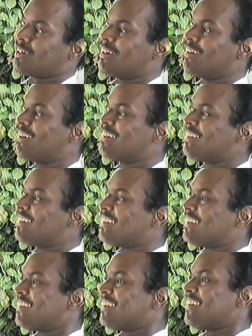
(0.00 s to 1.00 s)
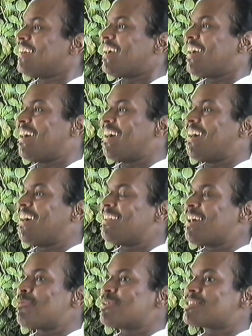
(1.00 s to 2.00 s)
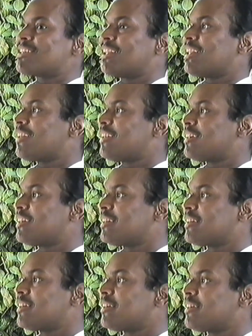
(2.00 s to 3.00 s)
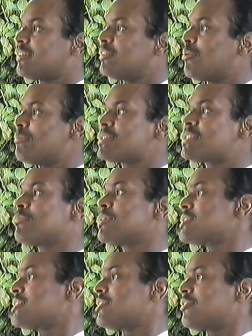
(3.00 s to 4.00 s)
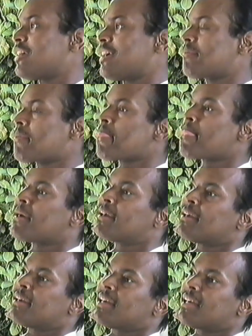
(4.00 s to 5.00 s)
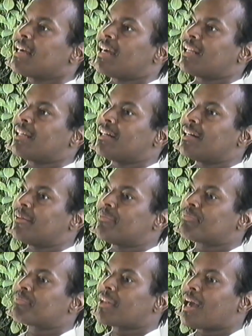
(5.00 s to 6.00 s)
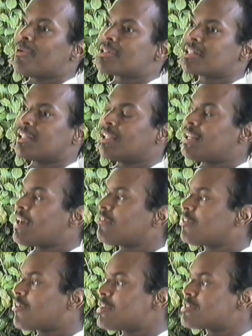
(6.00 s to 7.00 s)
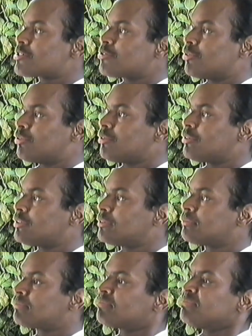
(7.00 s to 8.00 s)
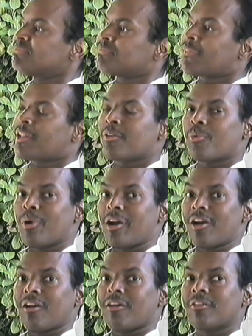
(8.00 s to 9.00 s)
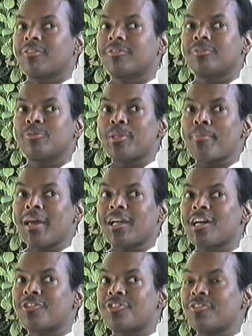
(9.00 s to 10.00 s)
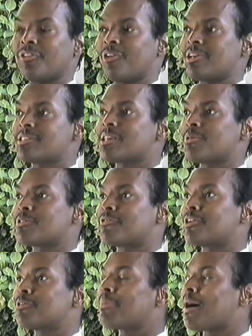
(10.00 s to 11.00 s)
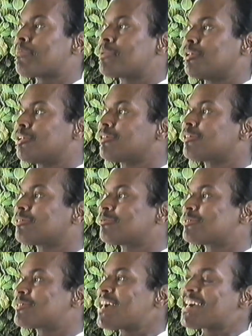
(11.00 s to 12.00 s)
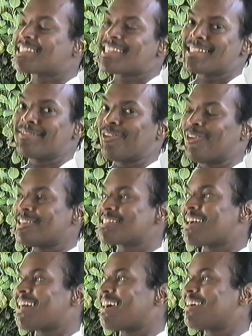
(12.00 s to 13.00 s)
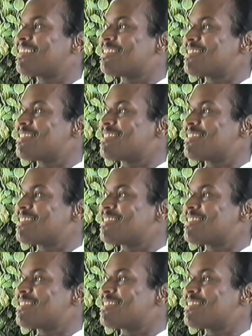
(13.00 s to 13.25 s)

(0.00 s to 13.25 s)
uh -huh and I went. Now Misty wasn't here. No, that. Misty wasn't here yet. Okay. And uh, I went to Glen Haven Grade School, where with my country voice I was very popular. Texas voice I had